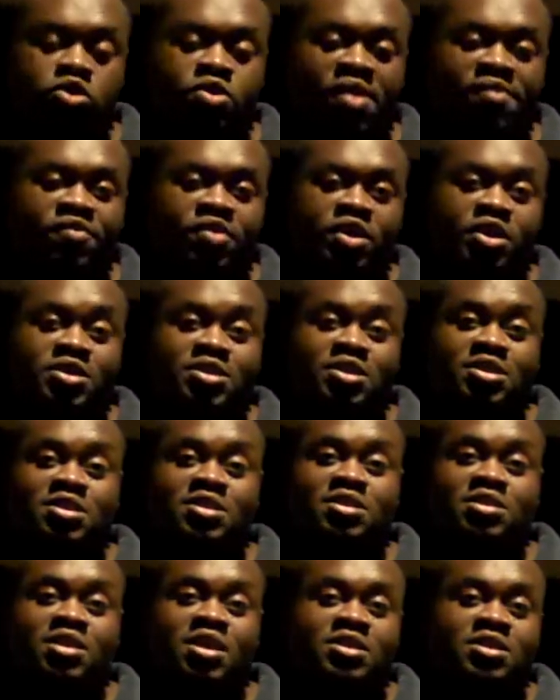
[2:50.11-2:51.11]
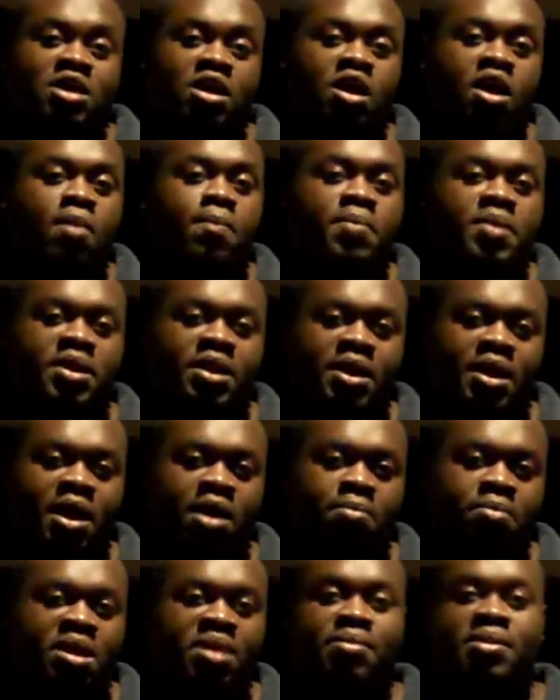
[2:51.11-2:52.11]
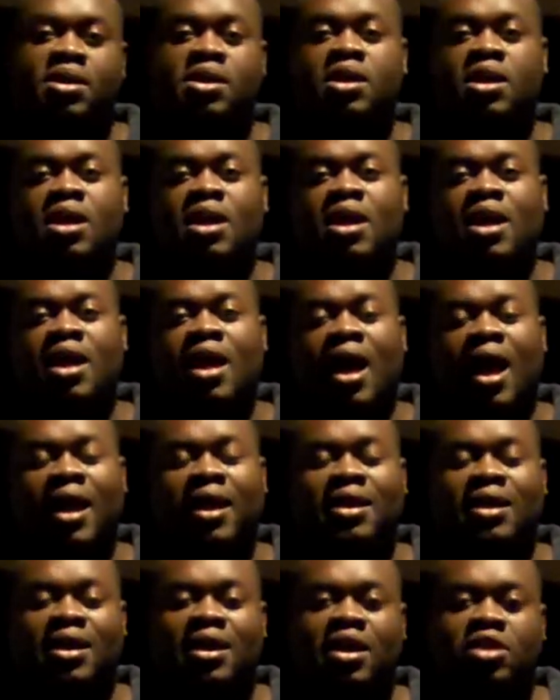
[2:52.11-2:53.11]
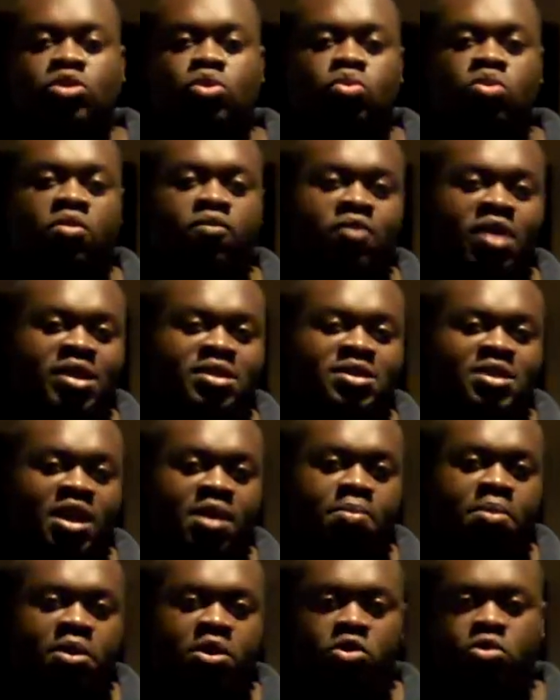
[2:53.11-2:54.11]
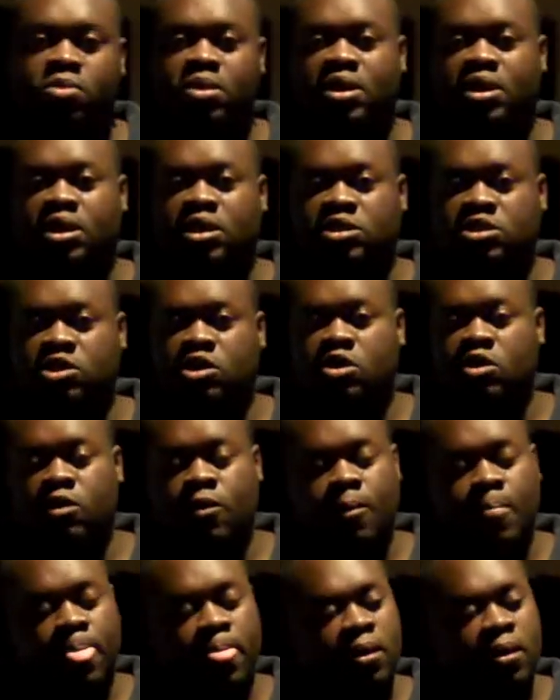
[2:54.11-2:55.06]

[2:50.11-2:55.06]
So I figured, since it's a company now, maybe I can get through the red tape a little bit easier.